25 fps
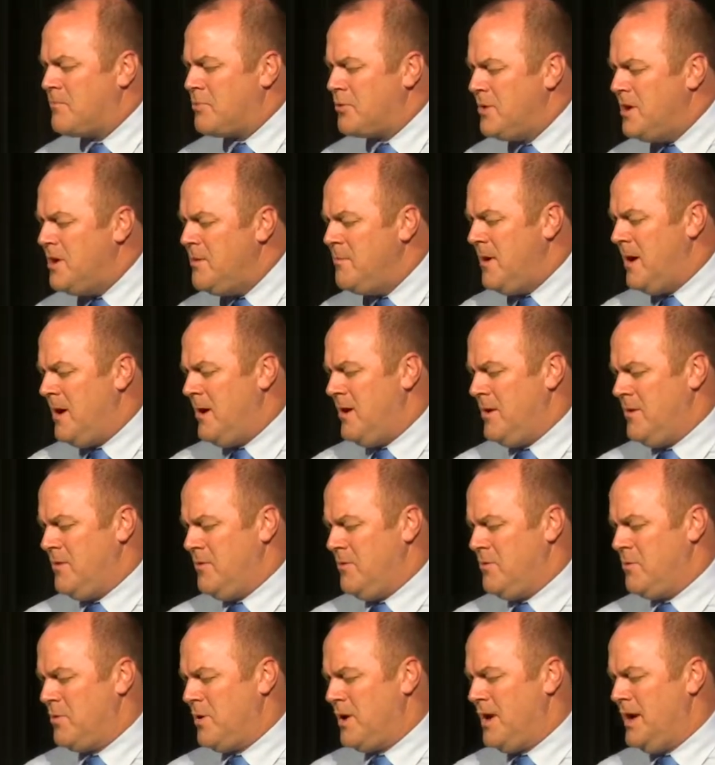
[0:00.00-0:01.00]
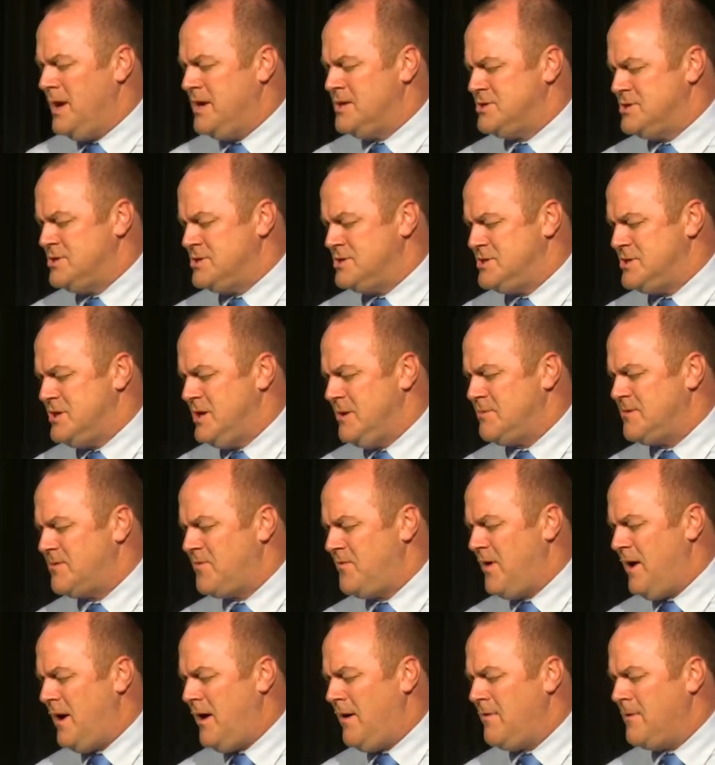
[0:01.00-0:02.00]
premarital relationships,
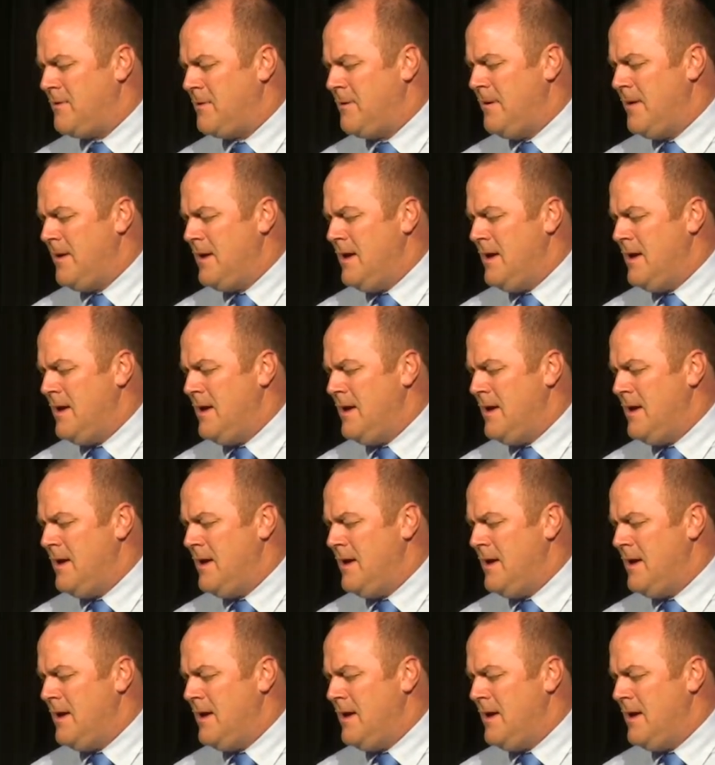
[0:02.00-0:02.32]
Father.